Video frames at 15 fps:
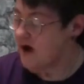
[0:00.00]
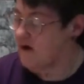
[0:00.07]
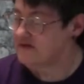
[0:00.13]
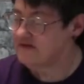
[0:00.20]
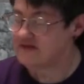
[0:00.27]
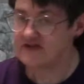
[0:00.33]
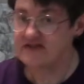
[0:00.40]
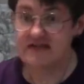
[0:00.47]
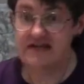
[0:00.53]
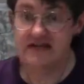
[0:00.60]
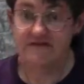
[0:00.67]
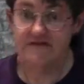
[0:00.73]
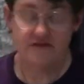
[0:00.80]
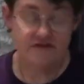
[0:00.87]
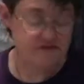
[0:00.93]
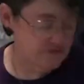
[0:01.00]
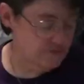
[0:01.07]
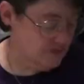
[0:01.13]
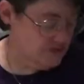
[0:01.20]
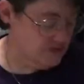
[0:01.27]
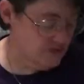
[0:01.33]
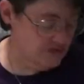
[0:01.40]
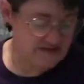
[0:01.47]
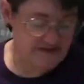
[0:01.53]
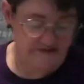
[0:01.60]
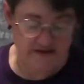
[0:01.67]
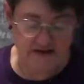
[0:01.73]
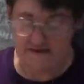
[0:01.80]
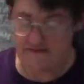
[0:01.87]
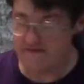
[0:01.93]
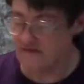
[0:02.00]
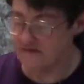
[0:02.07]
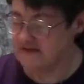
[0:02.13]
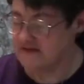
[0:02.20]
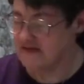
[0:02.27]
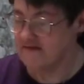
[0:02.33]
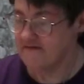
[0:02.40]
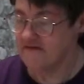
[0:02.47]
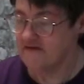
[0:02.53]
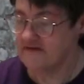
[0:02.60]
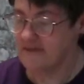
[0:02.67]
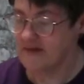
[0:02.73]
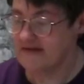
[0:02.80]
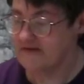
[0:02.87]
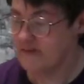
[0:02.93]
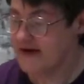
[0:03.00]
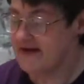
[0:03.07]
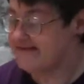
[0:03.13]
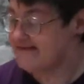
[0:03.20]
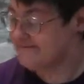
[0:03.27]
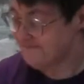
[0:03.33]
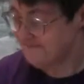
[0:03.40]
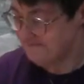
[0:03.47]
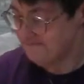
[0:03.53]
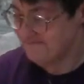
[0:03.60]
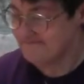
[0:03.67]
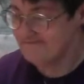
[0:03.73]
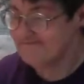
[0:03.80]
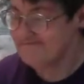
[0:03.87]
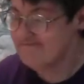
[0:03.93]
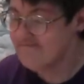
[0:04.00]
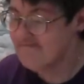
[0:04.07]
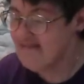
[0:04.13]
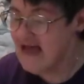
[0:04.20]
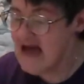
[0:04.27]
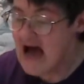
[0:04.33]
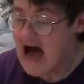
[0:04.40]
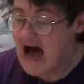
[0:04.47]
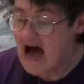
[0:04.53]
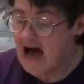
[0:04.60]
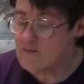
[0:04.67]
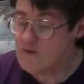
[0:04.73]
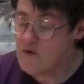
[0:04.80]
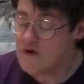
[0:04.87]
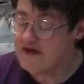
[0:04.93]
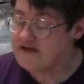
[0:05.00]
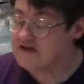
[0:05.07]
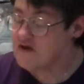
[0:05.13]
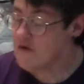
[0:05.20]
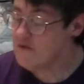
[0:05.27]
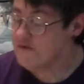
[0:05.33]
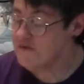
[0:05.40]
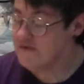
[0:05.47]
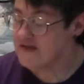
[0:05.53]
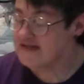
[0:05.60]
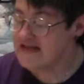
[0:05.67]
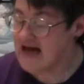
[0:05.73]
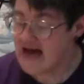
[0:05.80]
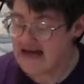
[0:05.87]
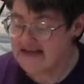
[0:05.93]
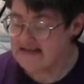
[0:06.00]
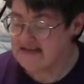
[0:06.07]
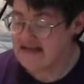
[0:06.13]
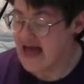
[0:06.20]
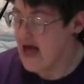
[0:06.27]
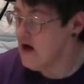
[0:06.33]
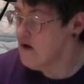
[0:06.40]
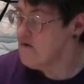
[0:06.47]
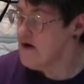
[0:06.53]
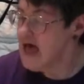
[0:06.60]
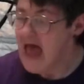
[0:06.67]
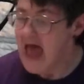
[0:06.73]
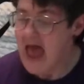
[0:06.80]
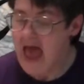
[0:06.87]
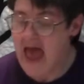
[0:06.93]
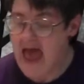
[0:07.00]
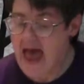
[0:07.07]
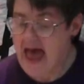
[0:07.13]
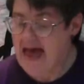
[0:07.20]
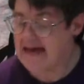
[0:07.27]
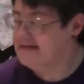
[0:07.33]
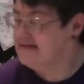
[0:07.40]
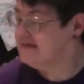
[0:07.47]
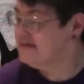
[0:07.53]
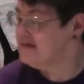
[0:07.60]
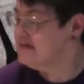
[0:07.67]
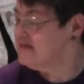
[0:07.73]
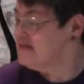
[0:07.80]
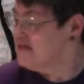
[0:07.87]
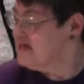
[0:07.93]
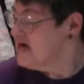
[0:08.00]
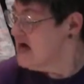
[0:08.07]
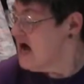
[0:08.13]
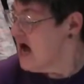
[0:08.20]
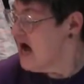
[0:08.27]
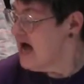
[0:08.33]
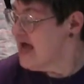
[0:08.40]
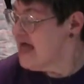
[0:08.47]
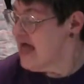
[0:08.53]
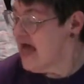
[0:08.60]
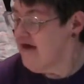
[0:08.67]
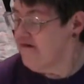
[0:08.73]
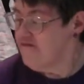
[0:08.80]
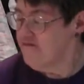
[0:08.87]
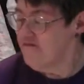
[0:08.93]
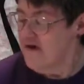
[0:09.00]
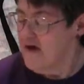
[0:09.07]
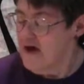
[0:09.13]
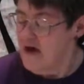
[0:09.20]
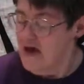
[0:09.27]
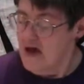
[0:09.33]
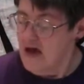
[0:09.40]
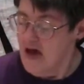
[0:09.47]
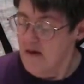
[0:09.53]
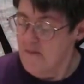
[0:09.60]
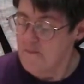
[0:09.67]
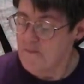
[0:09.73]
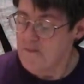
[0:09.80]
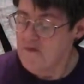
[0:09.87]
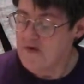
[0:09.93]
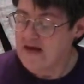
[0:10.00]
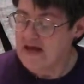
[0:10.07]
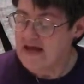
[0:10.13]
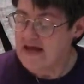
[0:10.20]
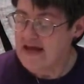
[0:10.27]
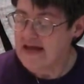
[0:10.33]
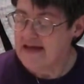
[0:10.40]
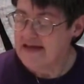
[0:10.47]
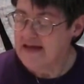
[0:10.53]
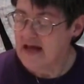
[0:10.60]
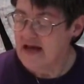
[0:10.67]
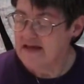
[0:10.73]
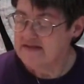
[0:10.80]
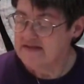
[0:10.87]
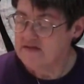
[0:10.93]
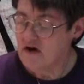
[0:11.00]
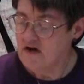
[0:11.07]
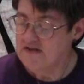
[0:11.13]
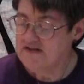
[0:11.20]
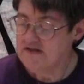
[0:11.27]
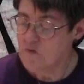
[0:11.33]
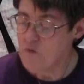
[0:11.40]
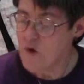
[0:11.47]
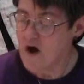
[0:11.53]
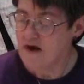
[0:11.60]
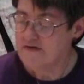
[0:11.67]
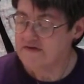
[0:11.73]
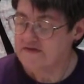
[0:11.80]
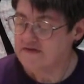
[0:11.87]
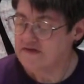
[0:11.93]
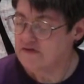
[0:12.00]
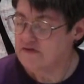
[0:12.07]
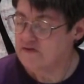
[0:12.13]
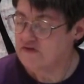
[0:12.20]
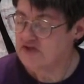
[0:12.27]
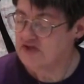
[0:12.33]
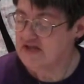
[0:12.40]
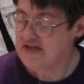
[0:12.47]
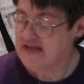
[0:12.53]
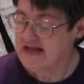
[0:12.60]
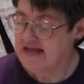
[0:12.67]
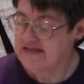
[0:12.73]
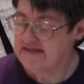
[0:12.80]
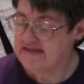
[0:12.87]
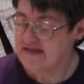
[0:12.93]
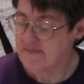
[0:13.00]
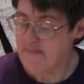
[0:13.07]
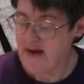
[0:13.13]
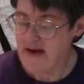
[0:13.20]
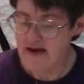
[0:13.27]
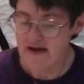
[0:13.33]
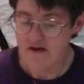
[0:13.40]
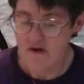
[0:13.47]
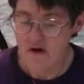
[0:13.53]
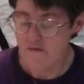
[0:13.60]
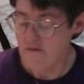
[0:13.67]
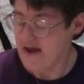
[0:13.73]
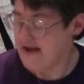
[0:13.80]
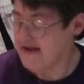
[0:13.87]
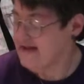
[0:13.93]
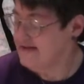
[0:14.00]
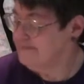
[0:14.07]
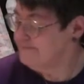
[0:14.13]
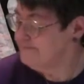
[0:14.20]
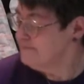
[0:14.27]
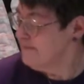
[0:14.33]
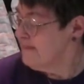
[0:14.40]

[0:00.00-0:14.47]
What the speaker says: always good to confuse you when you weren't even confused in the first place, right? I'm going to go through the dyes now, and I have put in a salt and water solution into the bucket already,